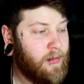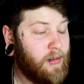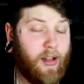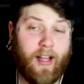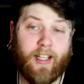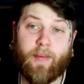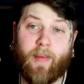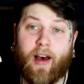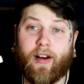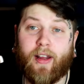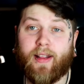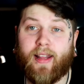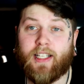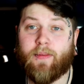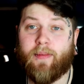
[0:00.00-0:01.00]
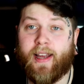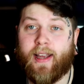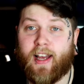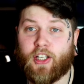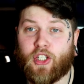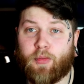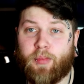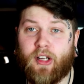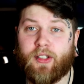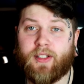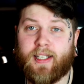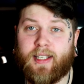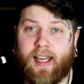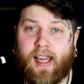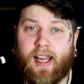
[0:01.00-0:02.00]
Well, that's about it. That's my spiel
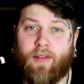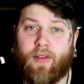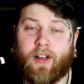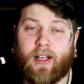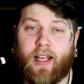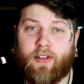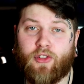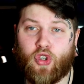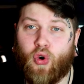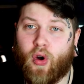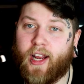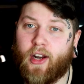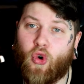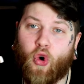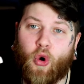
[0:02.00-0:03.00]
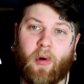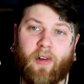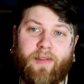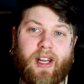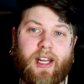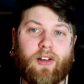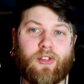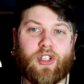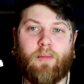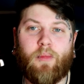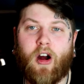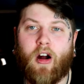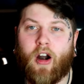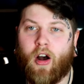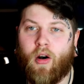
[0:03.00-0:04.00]
today. Enjoy a normal video
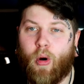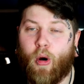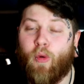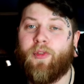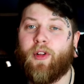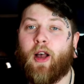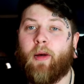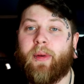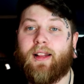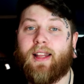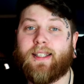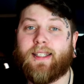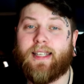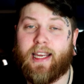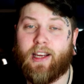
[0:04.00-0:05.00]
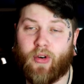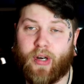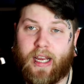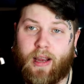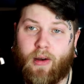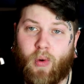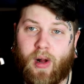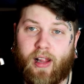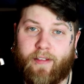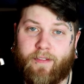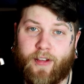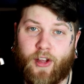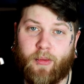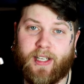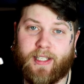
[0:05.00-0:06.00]
tomorrow. Hopefully I'll be less angry while I
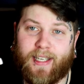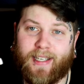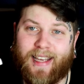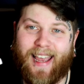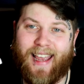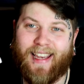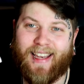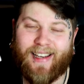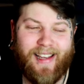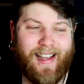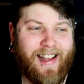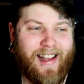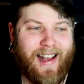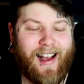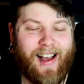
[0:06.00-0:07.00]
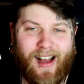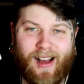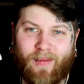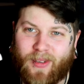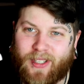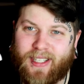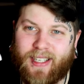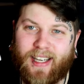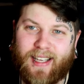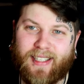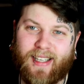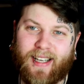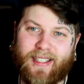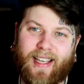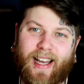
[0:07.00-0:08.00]
film it today. We'll see you
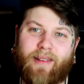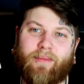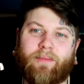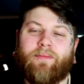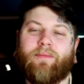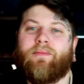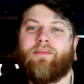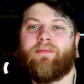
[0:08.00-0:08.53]
guys next time.